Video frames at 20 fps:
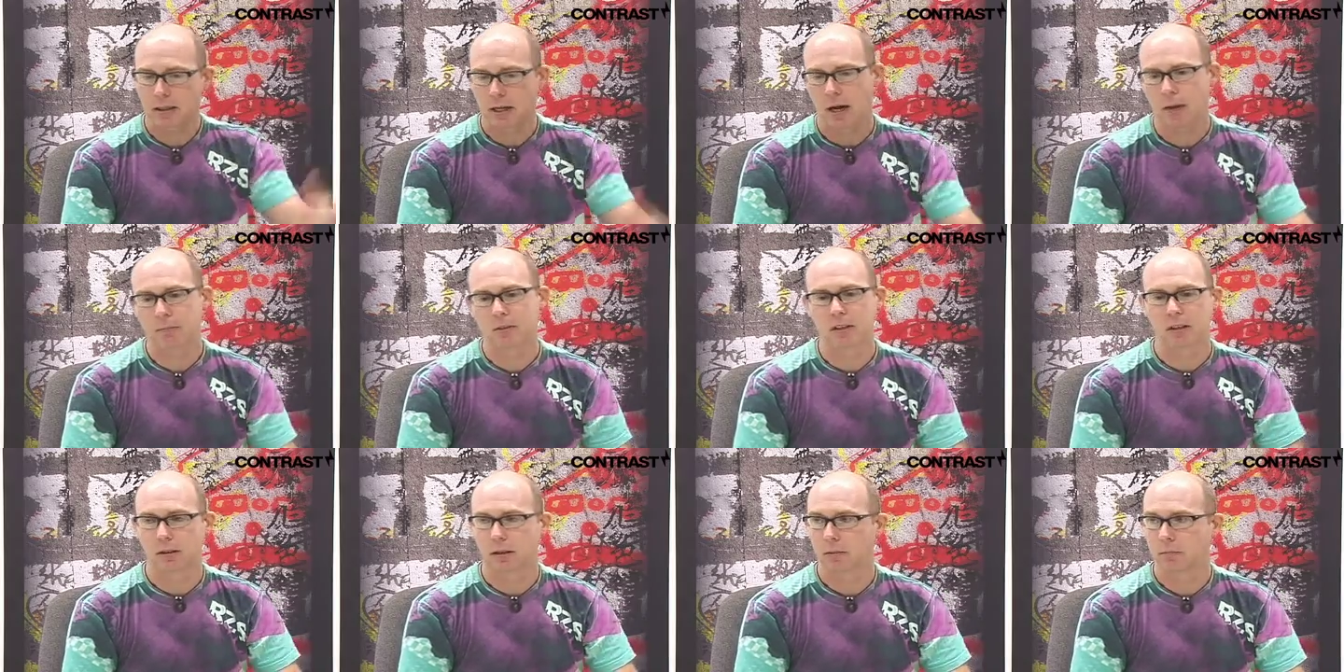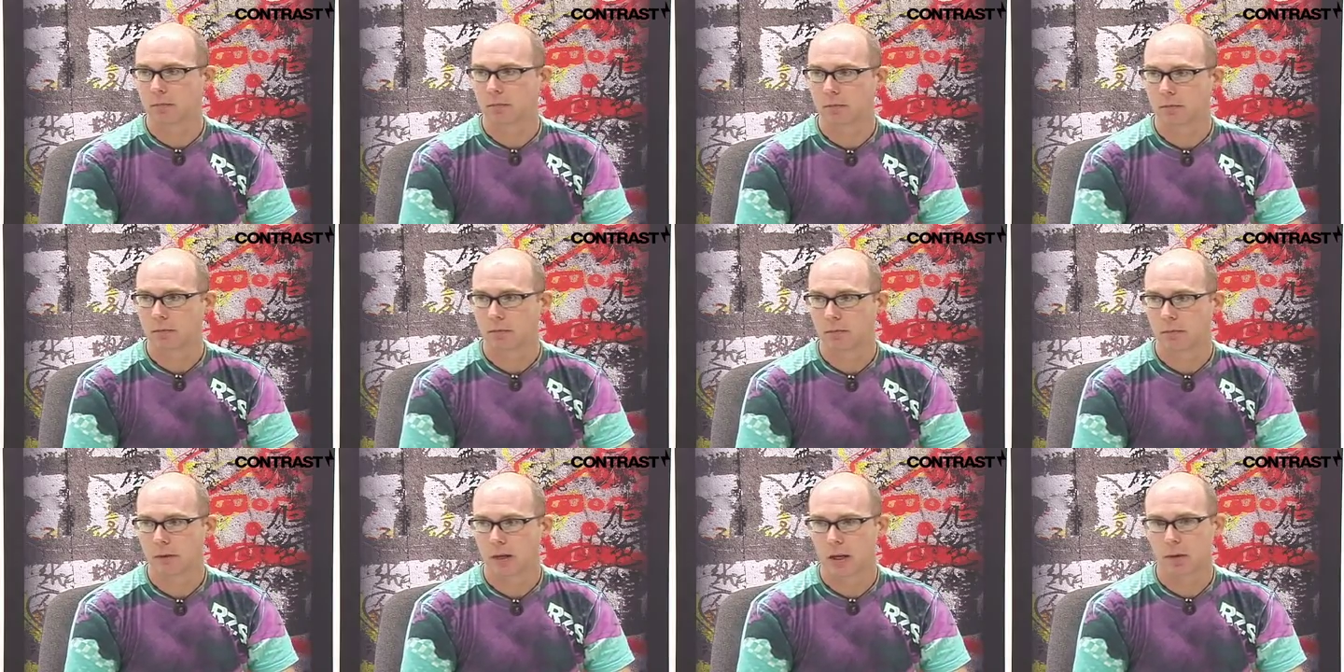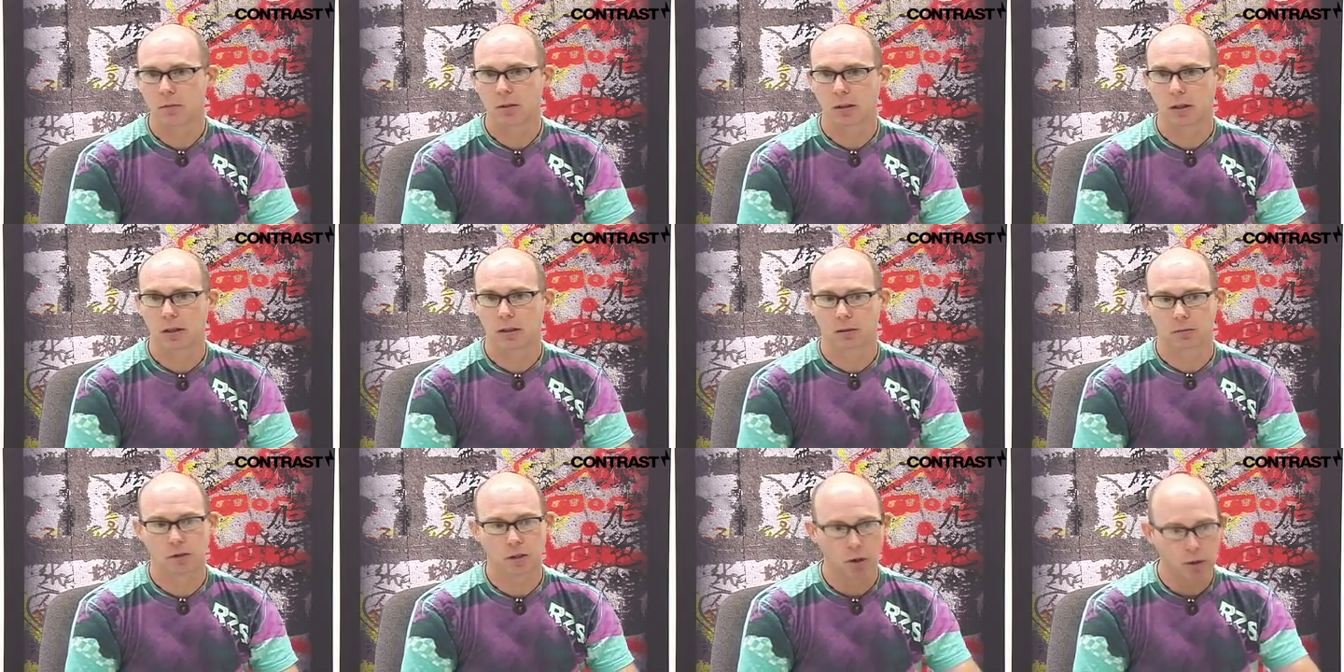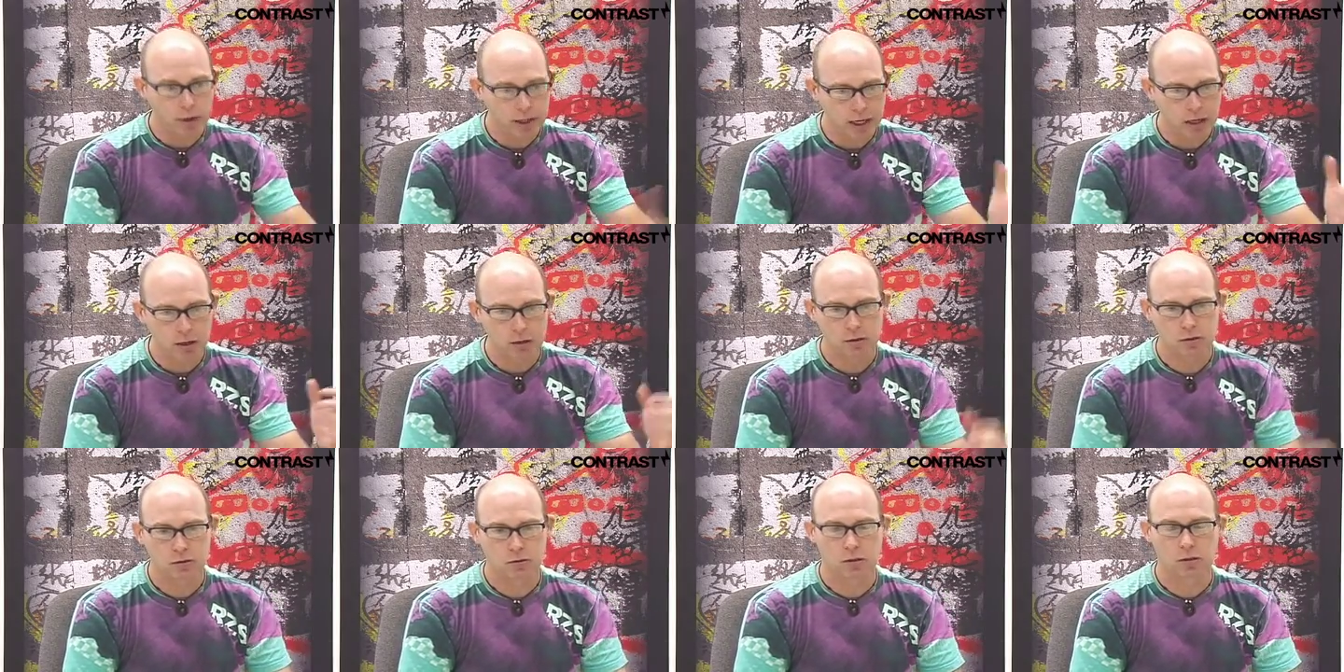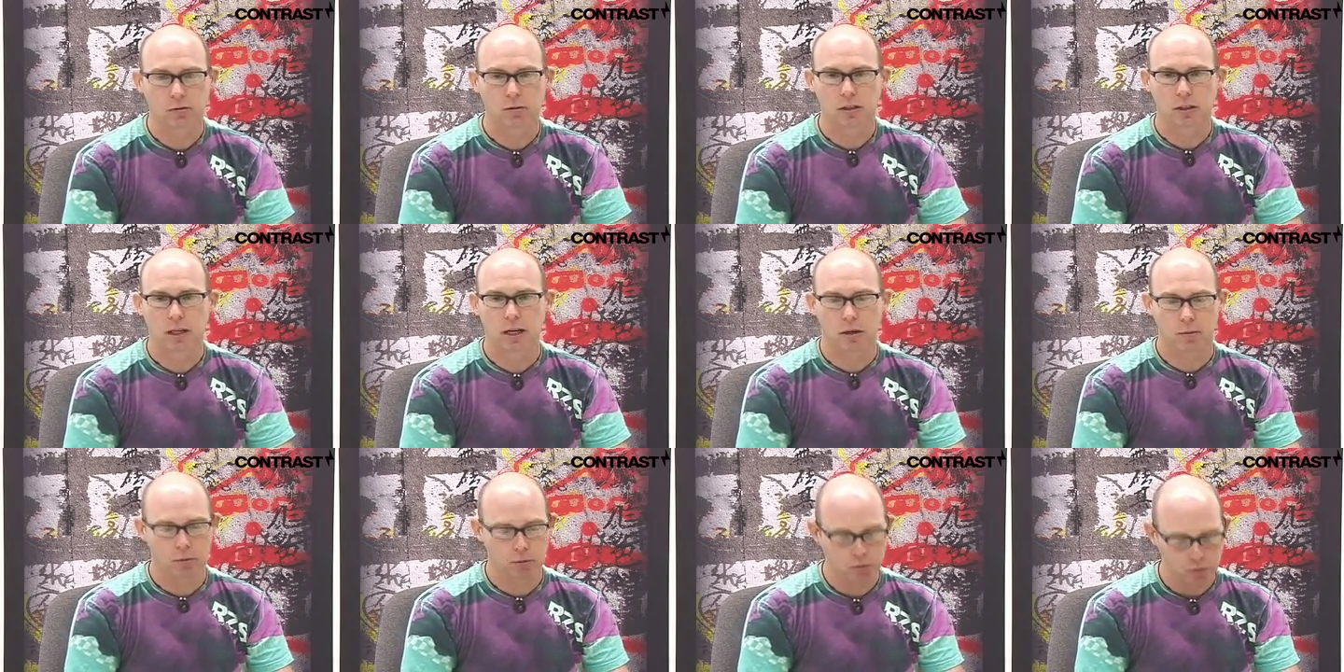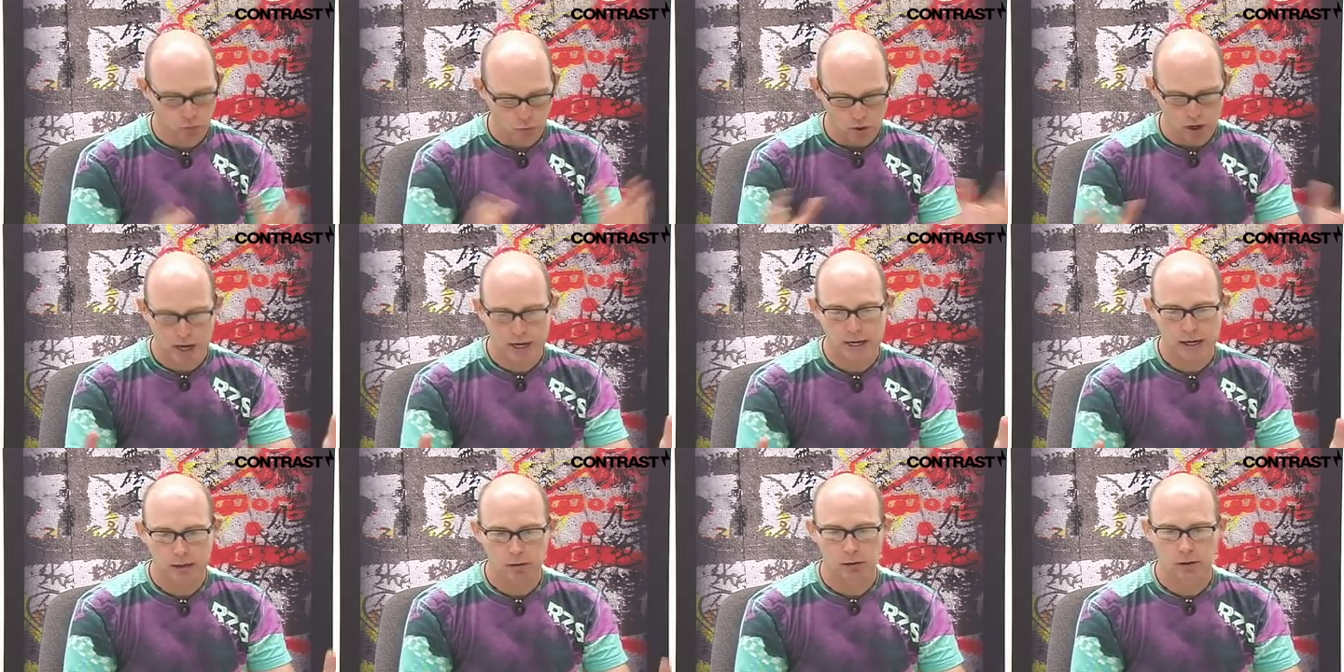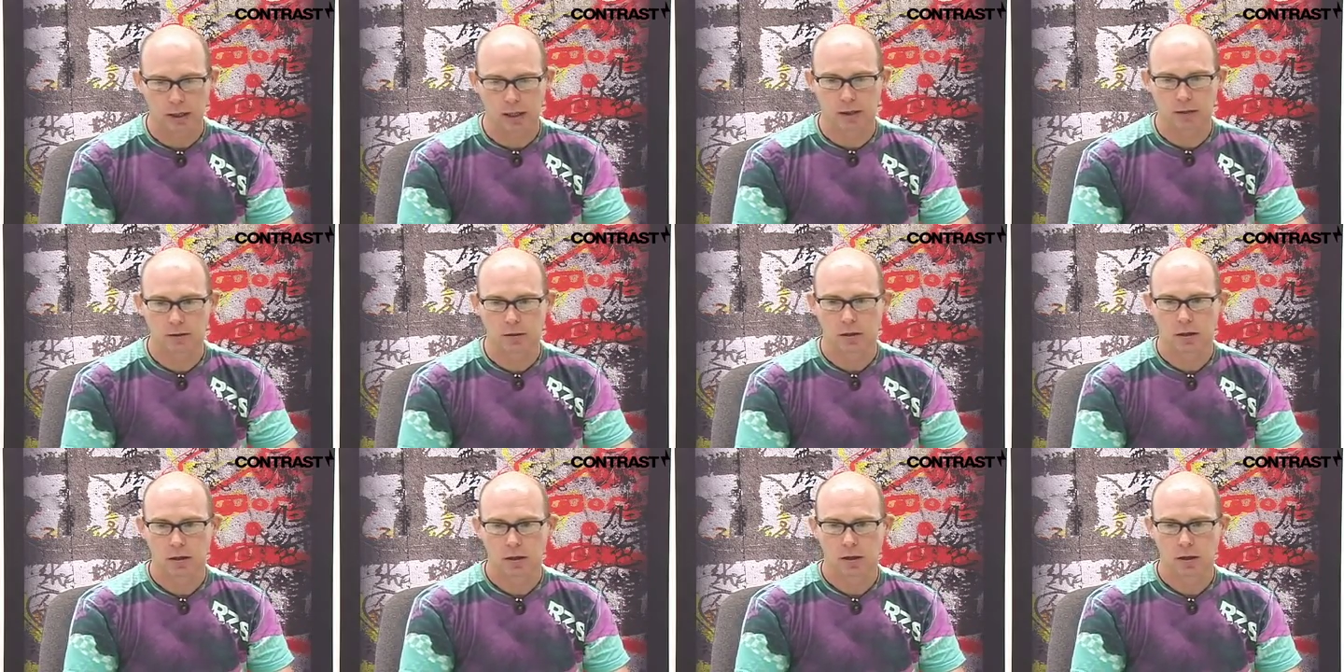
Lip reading: copying them, emulating them, going out on the street with a camera with a wide-angle lens,